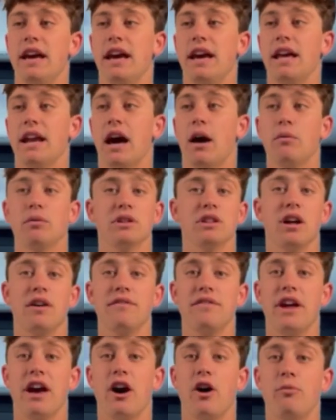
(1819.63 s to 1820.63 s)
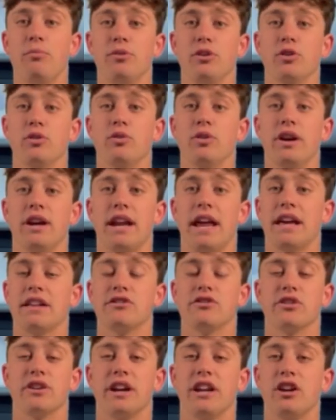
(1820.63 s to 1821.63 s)
and I would love to help you and
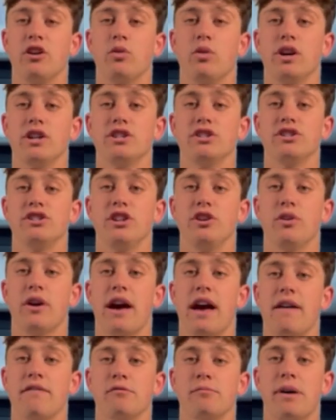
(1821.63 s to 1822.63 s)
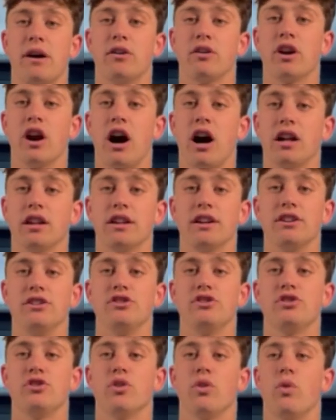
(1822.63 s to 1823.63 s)
answer any questions that you have about
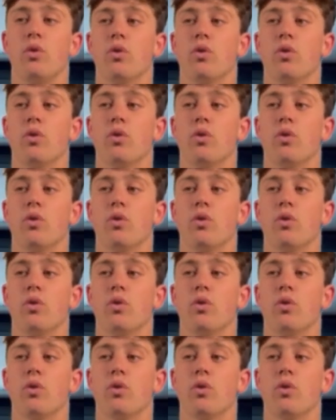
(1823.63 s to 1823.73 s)
college